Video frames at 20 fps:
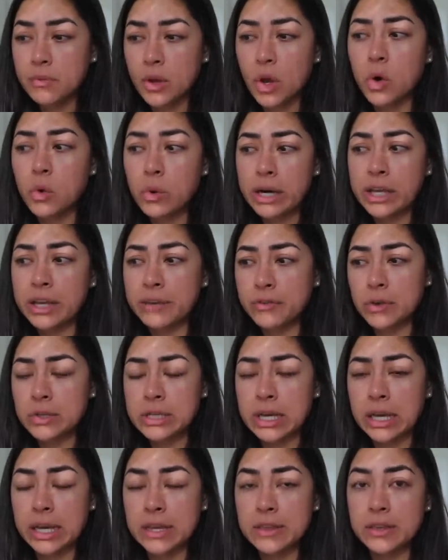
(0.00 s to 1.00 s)
already it feels
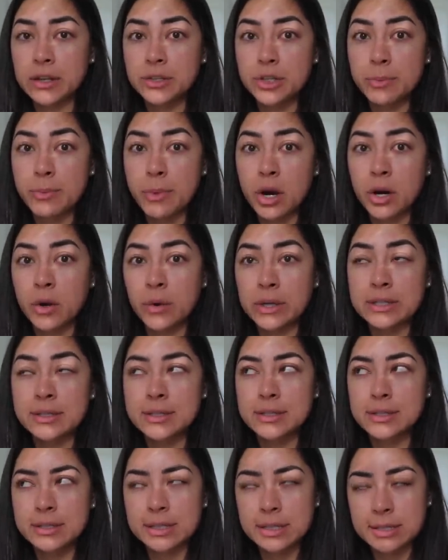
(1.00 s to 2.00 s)
like and then tomorrow at
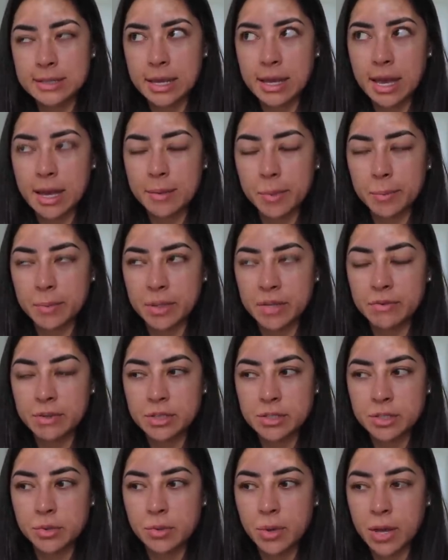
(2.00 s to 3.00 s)
6 a.m i'm leaving
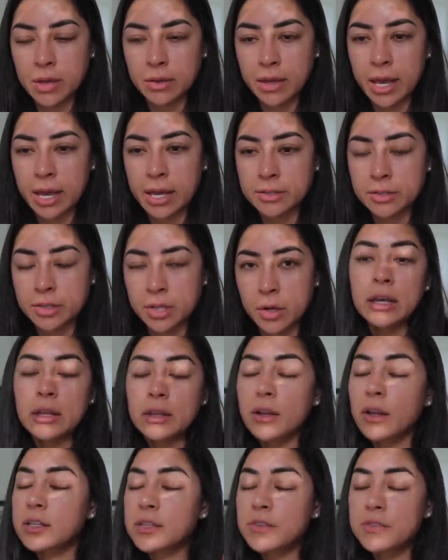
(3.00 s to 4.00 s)
to la so
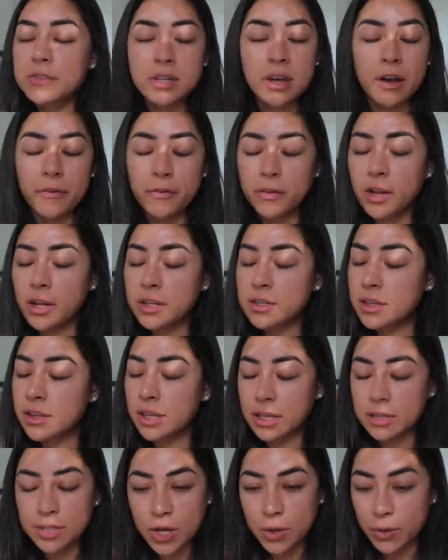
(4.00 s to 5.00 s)
lots of stuff lots of
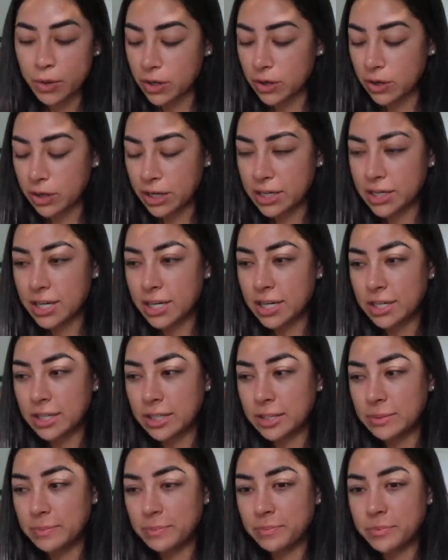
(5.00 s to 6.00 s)
things going on
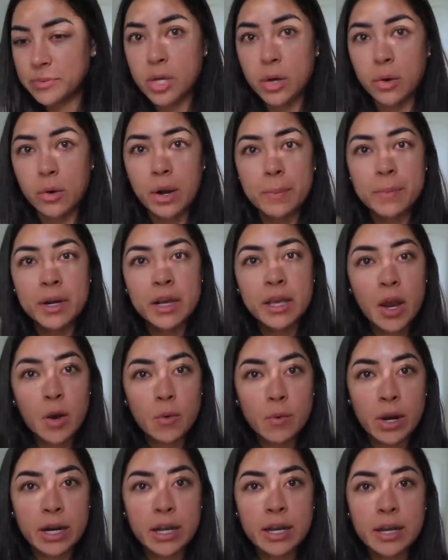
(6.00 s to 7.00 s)
um so i'm gonna get
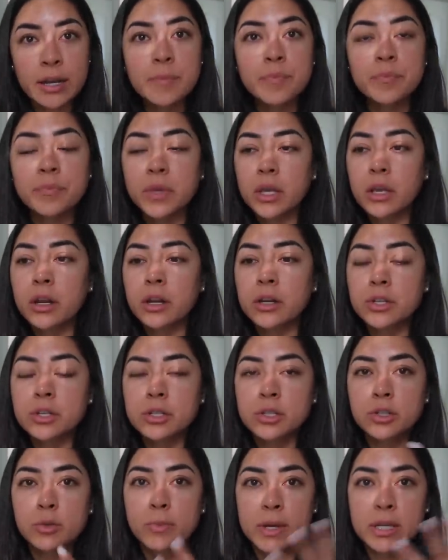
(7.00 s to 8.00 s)
ready and i
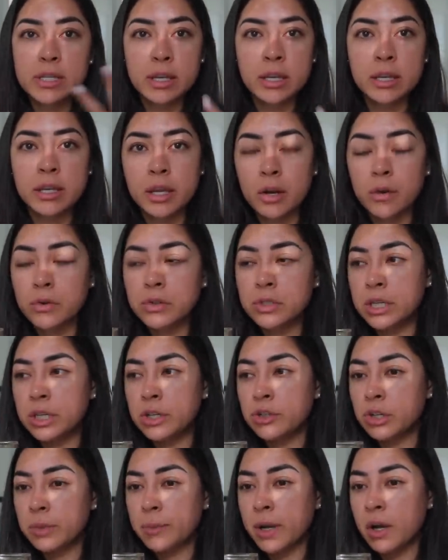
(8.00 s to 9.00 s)
just do my skincare routine
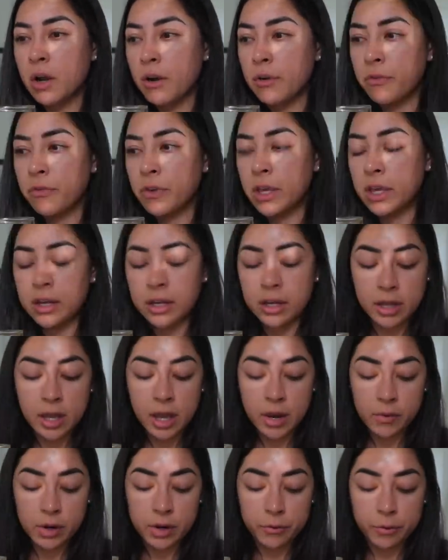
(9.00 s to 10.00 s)
drink my coffee i need to
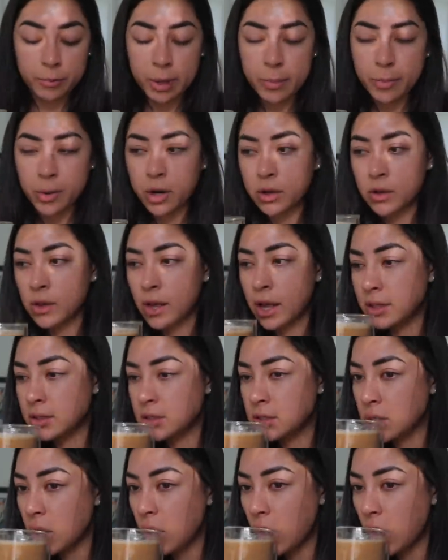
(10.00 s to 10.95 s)
get ready for my barre class